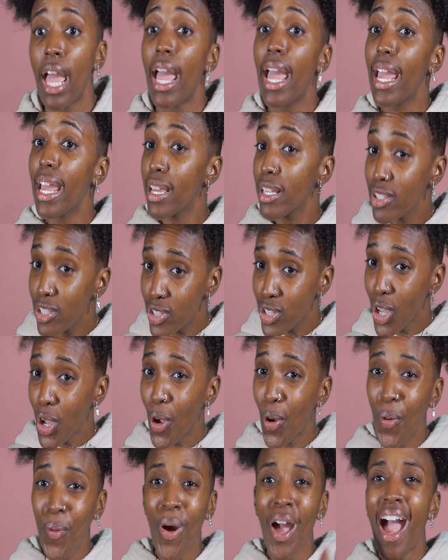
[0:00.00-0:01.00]
And
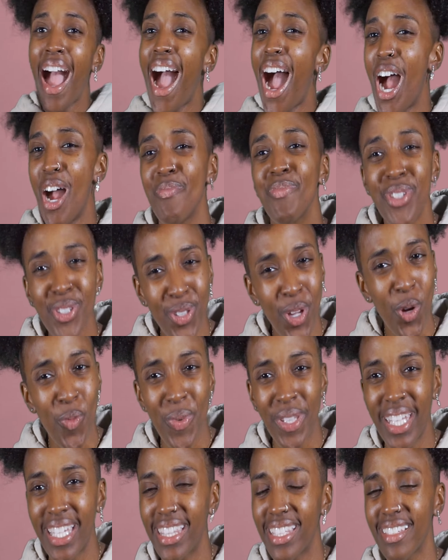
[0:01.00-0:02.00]
so I'm just hoping
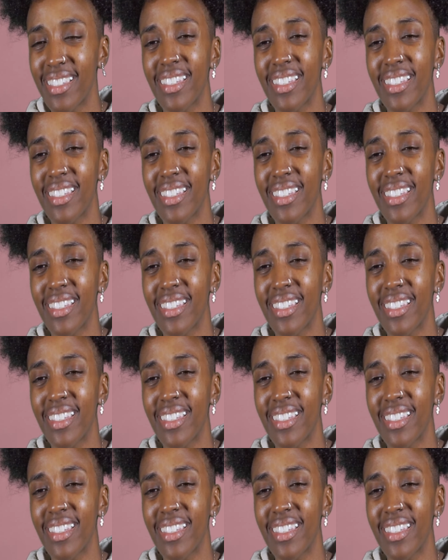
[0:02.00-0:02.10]
that this